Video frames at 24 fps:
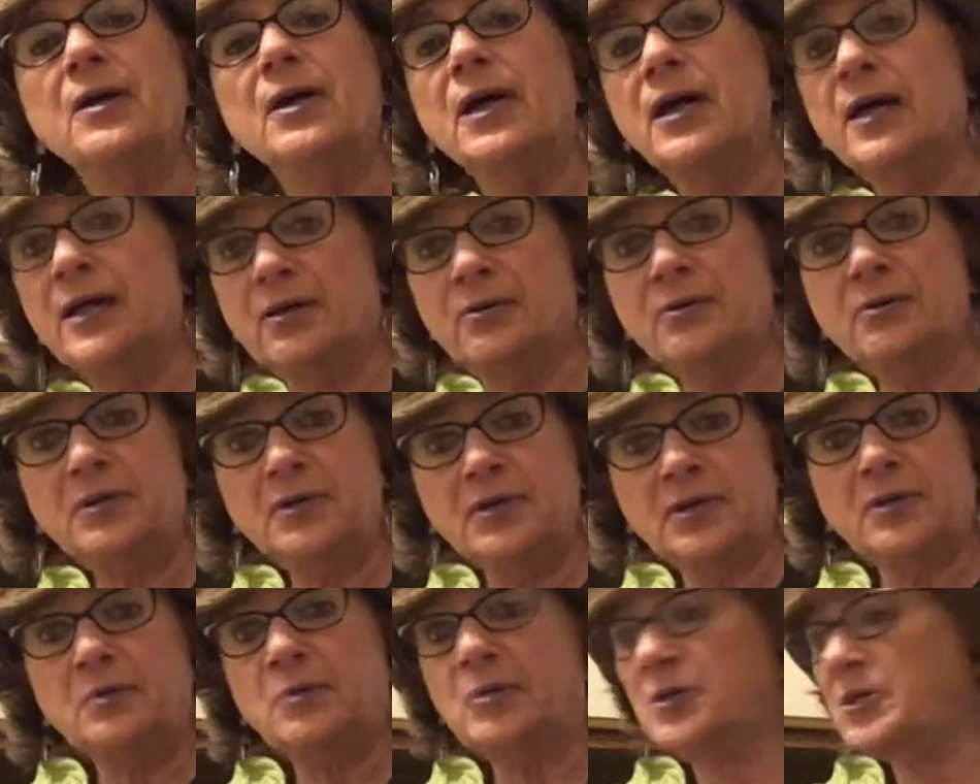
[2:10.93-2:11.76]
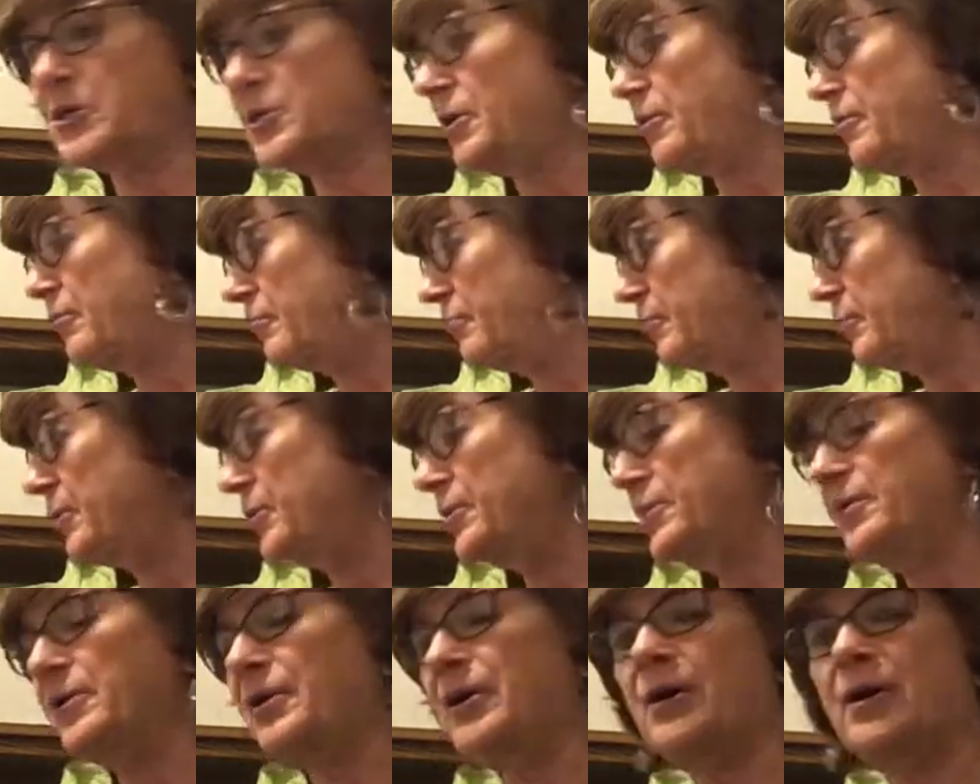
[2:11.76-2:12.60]
including some of the stuff
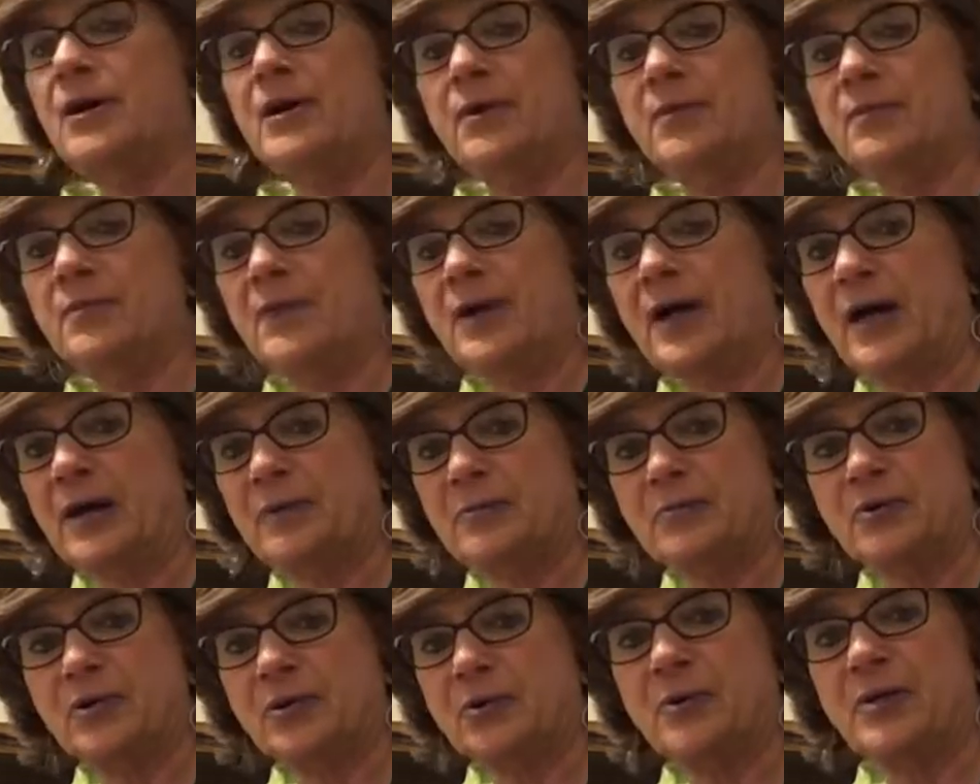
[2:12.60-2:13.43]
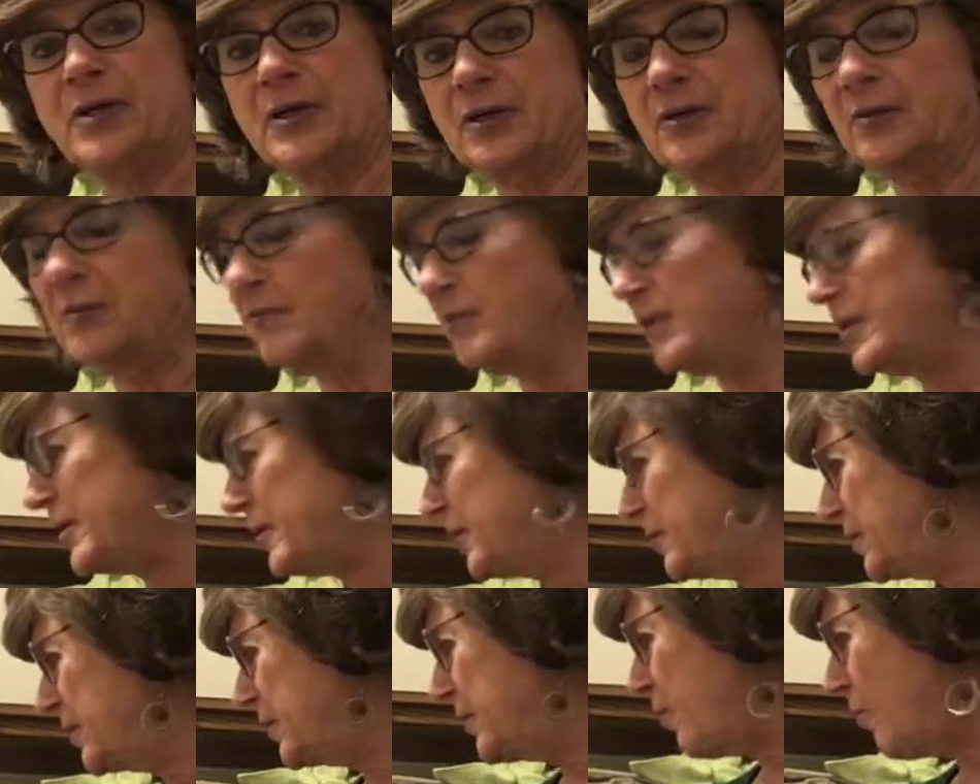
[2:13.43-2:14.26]
that I'm showing here. In fact, I think